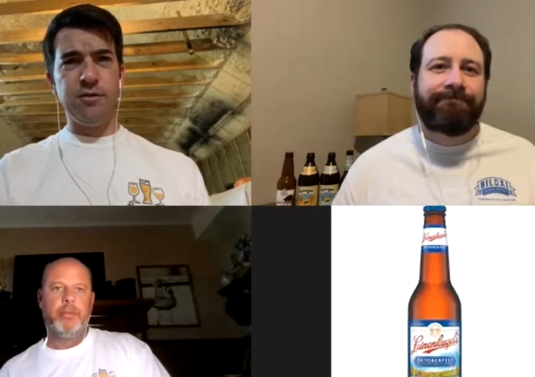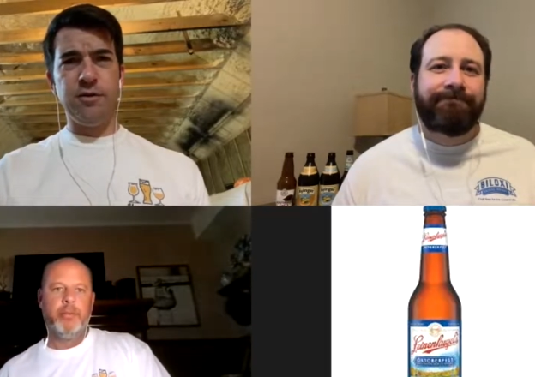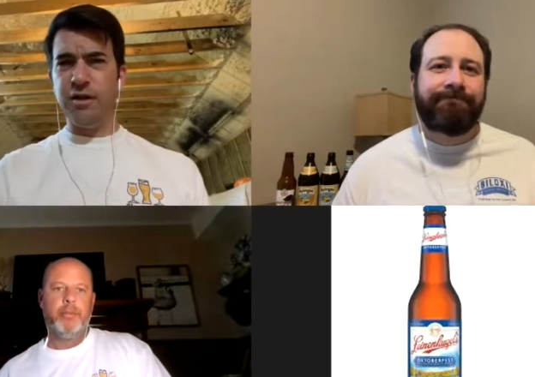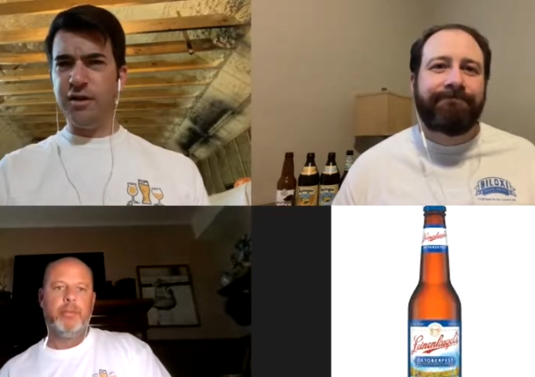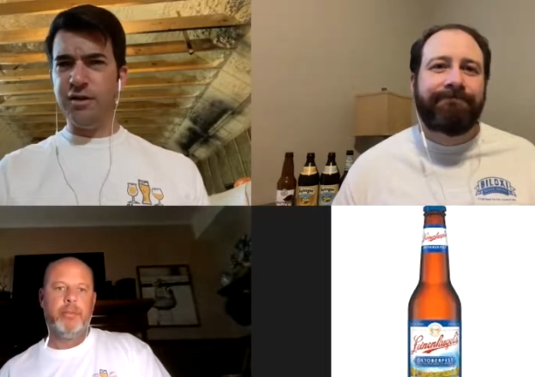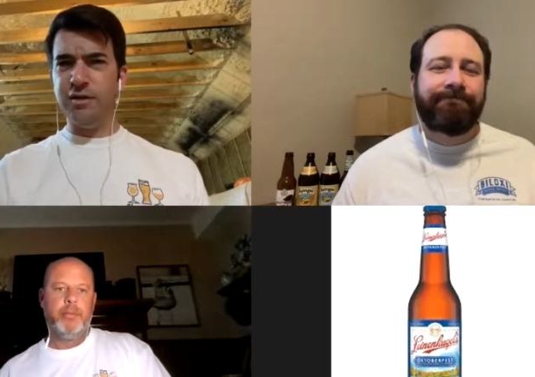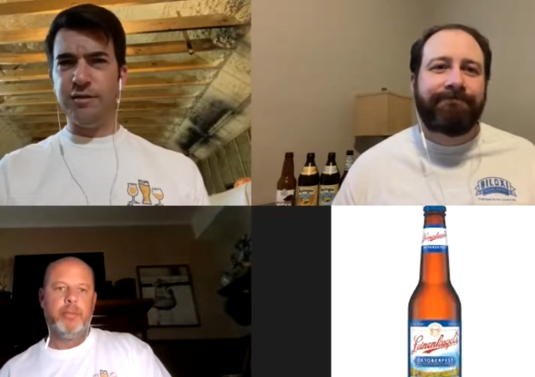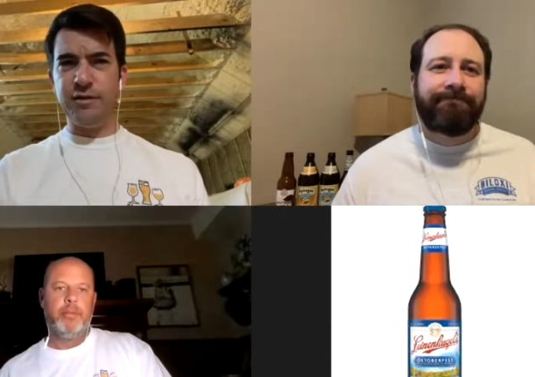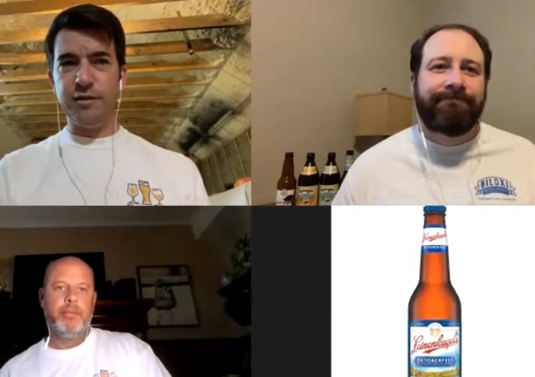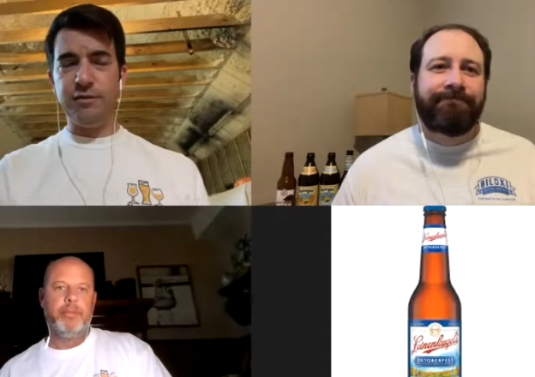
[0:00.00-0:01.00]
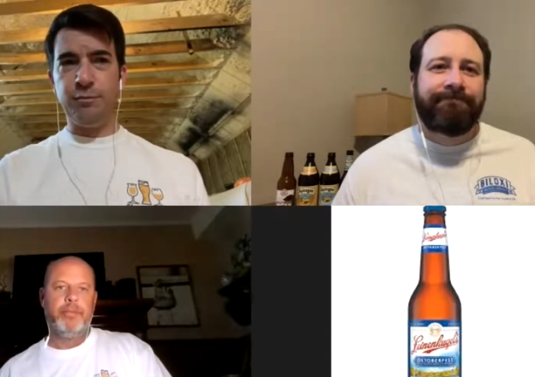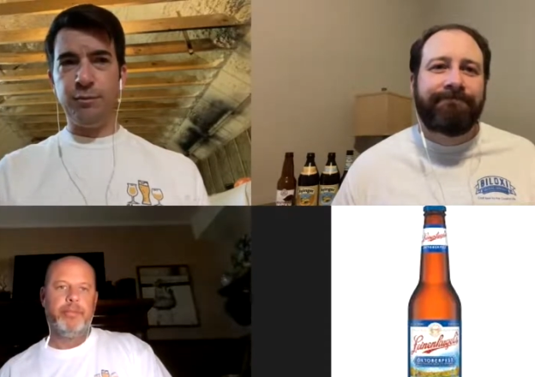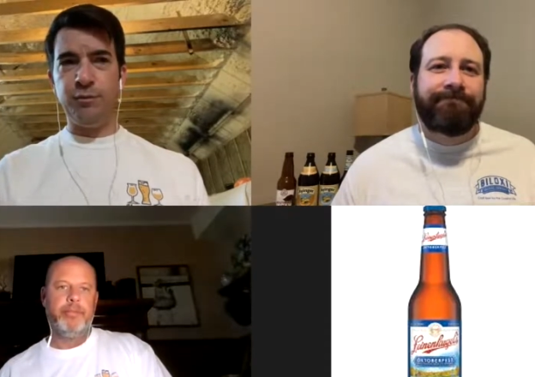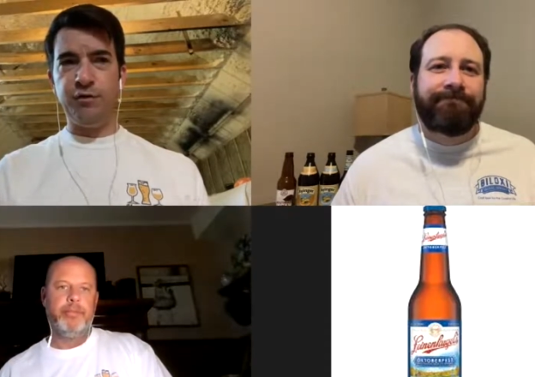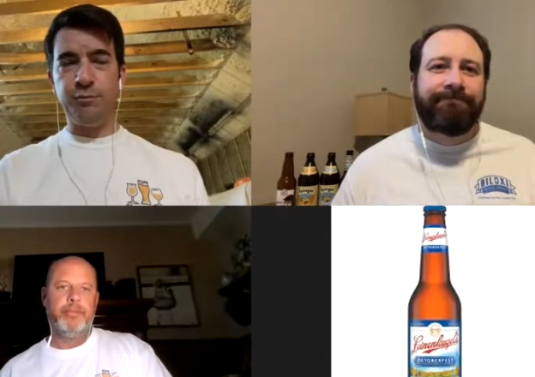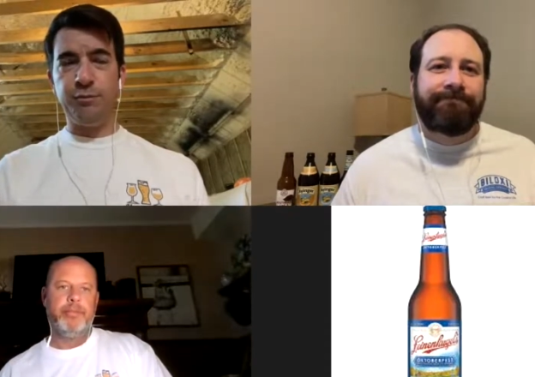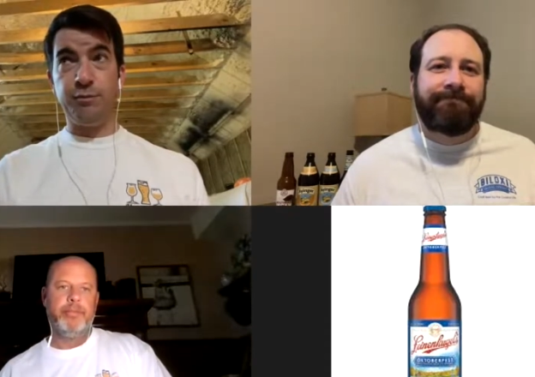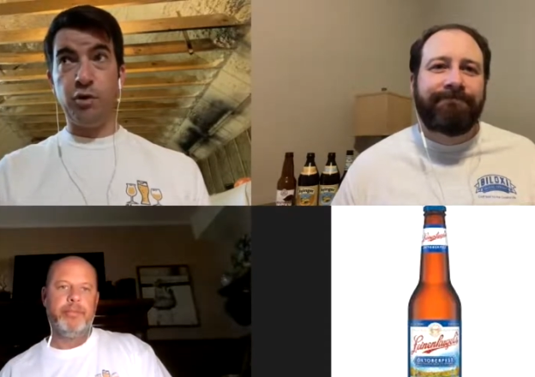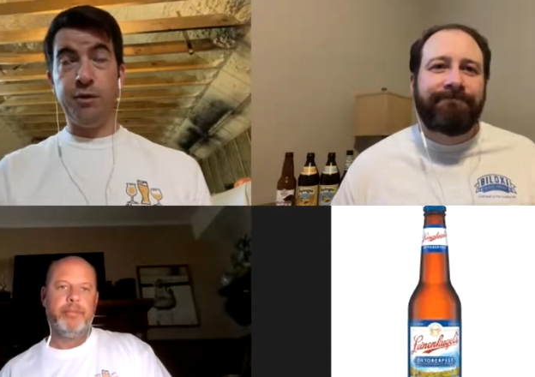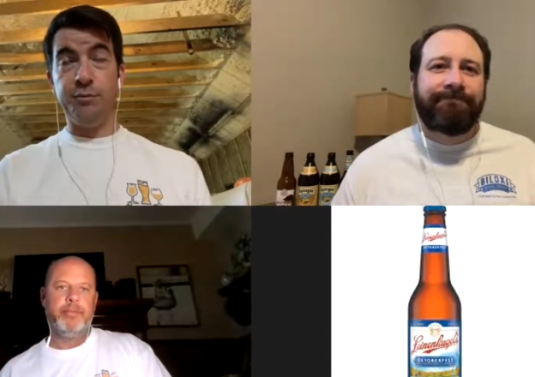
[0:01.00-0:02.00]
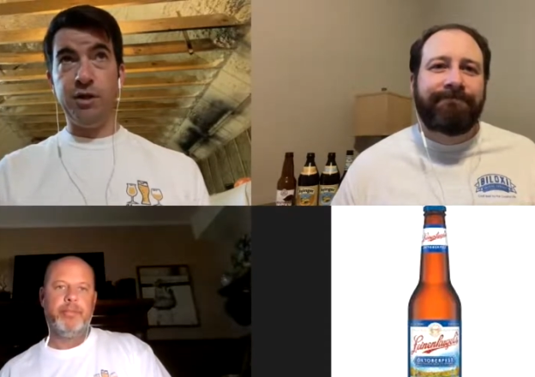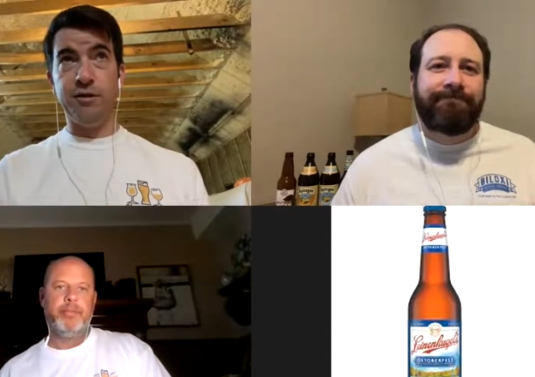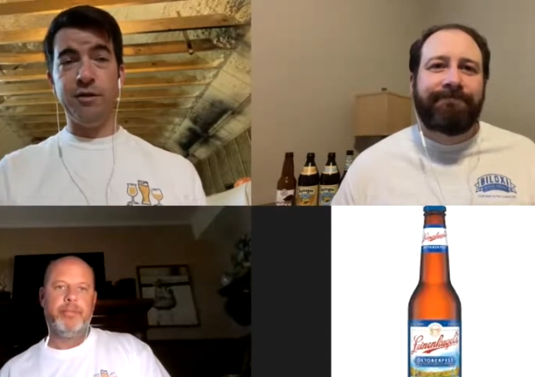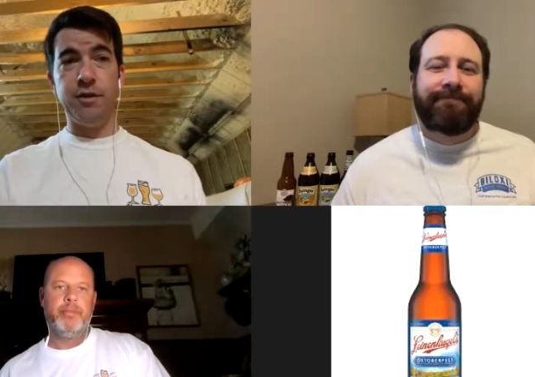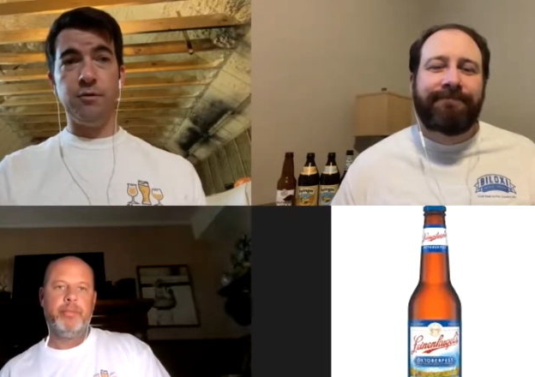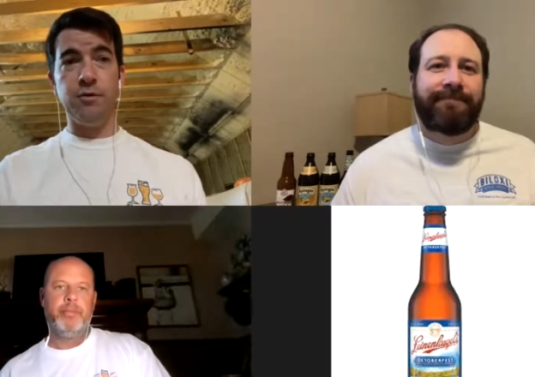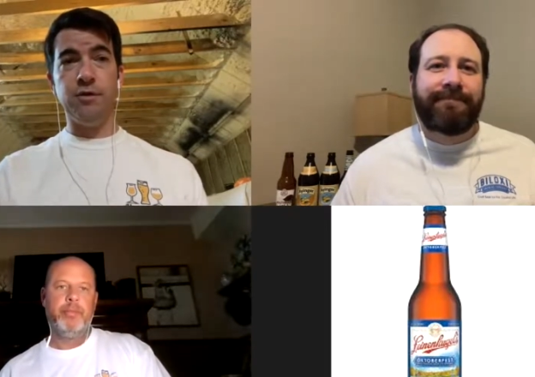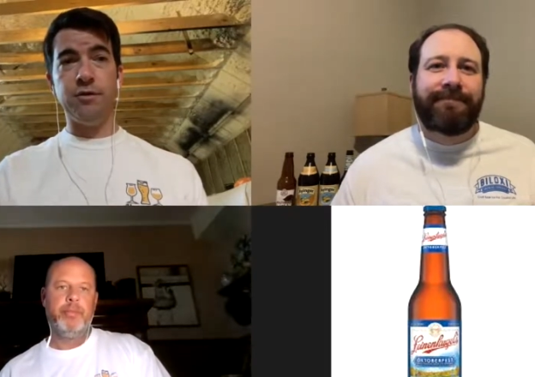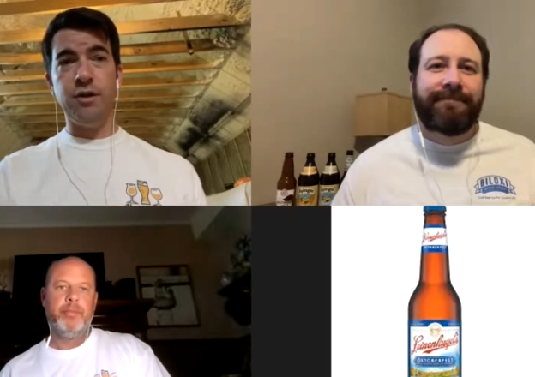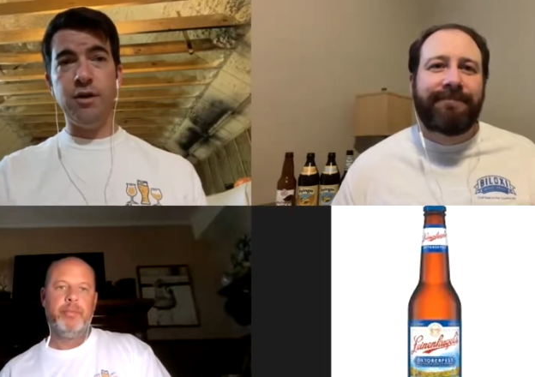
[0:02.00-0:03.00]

Speaker 1: Uh, I'm probably pronouncing that wrong.